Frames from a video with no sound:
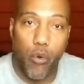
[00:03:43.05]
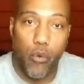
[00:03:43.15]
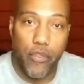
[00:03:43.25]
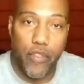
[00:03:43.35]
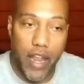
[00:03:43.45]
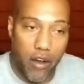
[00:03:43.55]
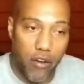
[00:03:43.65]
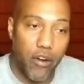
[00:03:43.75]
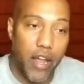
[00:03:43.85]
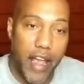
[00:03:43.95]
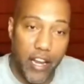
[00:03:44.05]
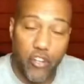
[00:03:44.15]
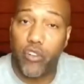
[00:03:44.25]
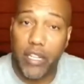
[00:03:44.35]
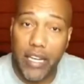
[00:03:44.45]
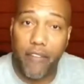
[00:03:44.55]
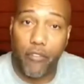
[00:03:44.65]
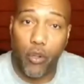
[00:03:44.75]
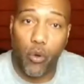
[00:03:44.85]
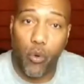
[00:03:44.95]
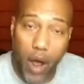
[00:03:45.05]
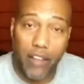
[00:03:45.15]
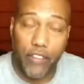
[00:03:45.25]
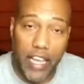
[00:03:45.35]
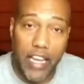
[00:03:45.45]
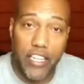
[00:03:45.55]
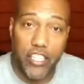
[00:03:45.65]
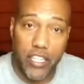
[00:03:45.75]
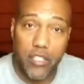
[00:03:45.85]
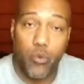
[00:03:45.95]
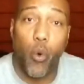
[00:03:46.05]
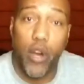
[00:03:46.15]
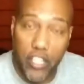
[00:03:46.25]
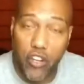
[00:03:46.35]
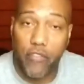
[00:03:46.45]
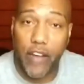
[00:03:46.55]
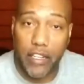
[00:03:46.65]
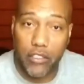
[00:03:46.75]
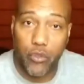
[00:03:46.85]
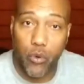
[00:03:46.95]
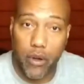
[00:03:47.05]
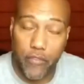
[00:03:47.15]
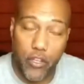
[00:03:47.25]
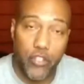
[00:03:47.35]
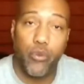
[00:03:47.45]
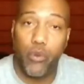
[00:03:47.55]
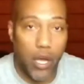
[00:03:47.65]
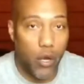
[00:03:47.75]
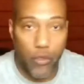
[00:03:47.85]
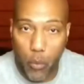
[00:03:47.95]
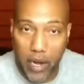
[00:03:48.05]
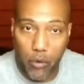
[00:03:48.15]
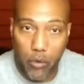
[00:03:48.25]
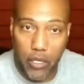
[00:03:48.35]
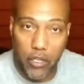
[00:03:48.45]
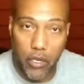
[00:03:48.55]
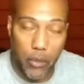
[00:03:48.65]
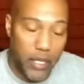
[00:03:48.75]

their entry-level qualification is, what is your FICO score? If you're too low, then we're not going to do it.